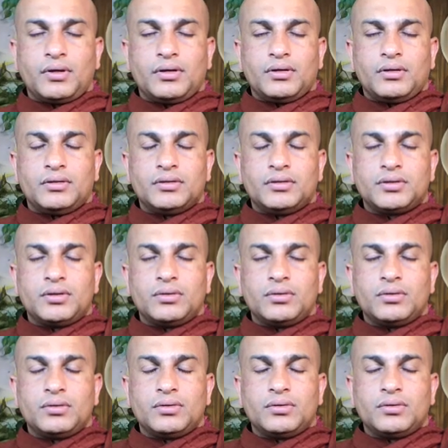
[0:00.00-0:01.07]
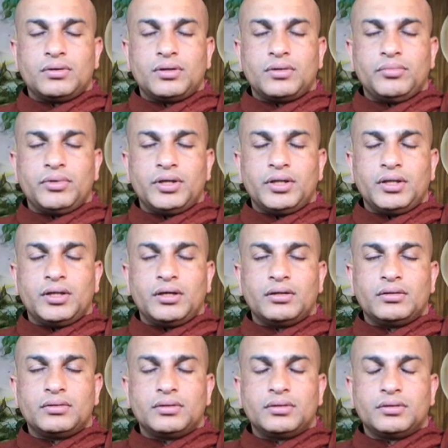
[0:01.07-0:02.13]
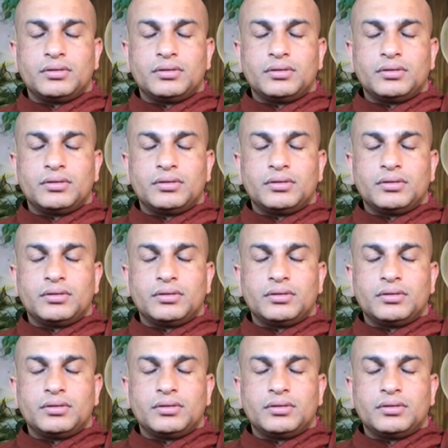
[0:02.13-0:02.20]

and slowly breathe out.